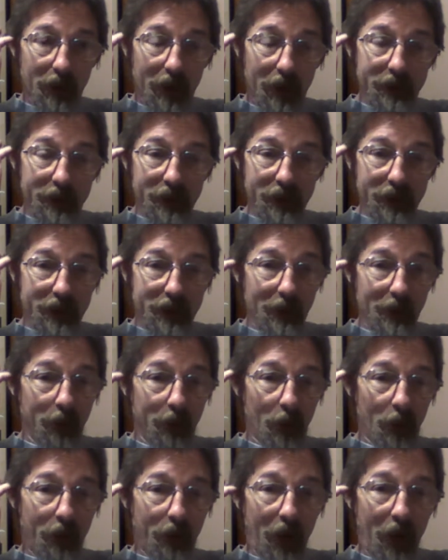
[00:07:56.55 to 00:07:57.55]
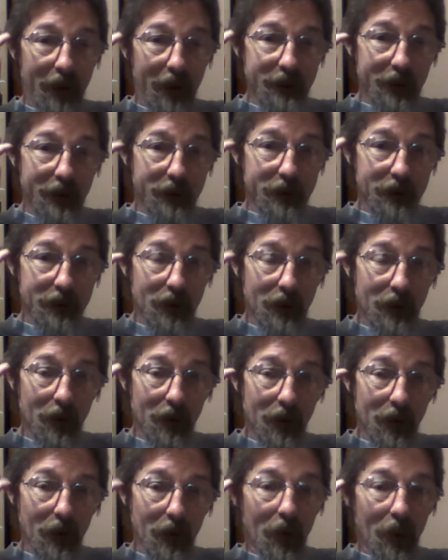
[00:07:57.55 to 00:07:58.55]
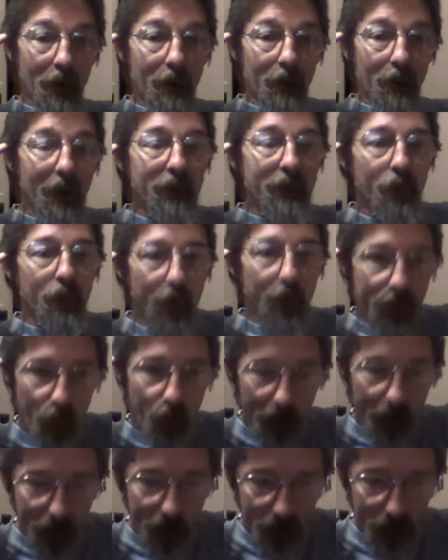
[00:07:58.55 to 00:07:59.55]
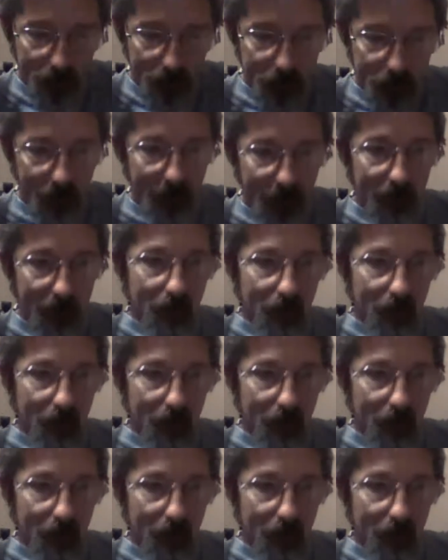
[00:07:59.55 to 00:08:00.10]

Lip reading: It's a simple process with what you're doing.